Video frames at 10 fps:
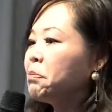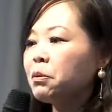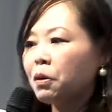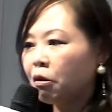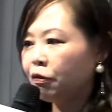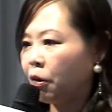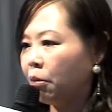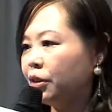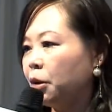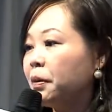people
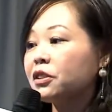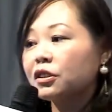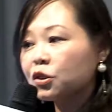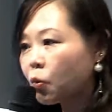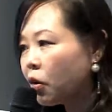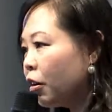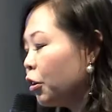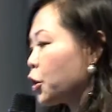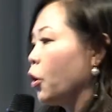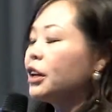from the business
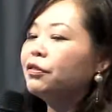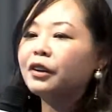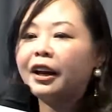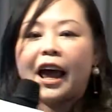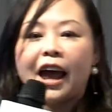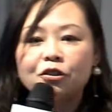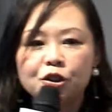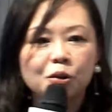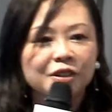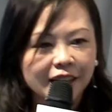world, or even in the
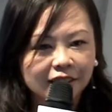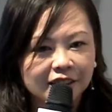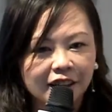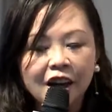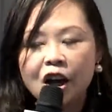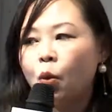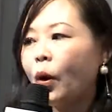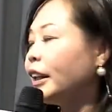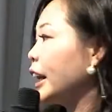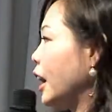NGO sector,
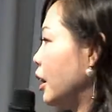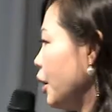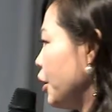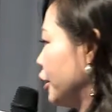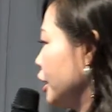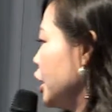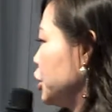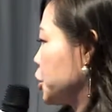where they can learn.